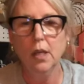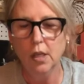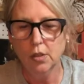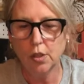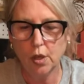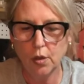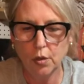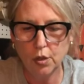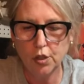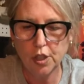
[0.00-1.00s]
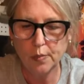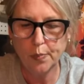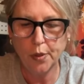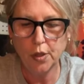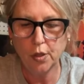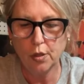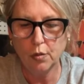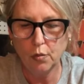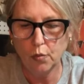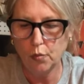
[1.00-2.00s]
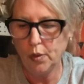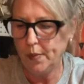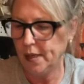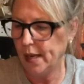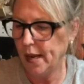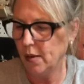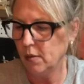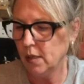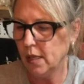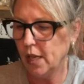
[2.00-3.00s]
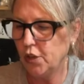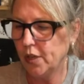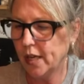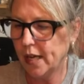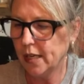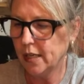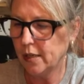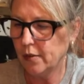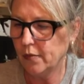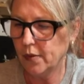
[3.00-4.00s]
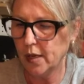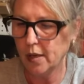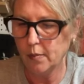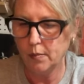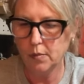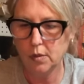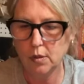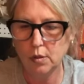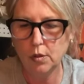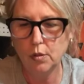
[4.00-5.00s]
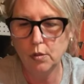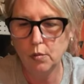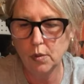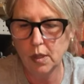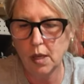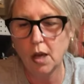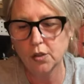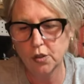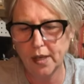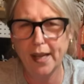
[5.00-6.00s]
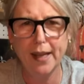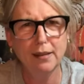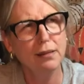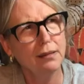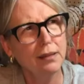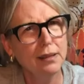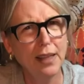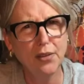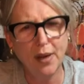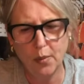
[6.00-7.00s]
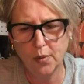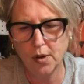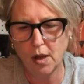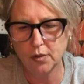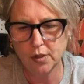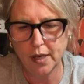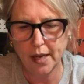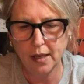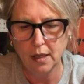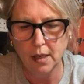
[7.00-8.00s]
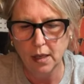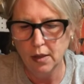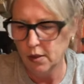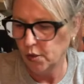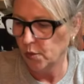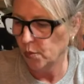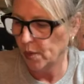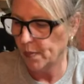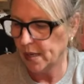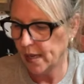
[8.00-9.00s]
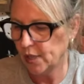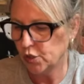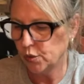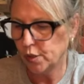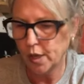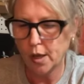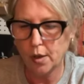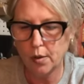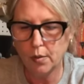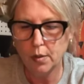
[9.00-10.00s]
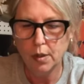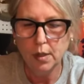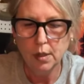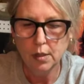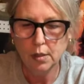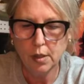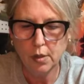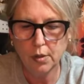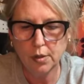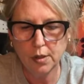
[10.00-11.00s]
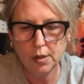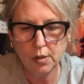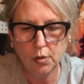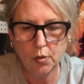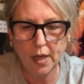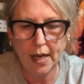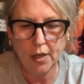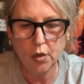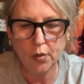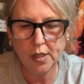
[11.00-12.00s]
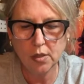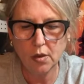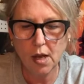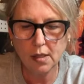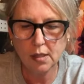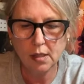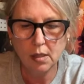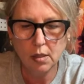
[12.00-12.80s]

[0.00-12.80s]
So you just put your ribbon down, and you kind of, you alternate, is that the right word? Alternate your ribbon as you go. So you just do kind of like a crisscross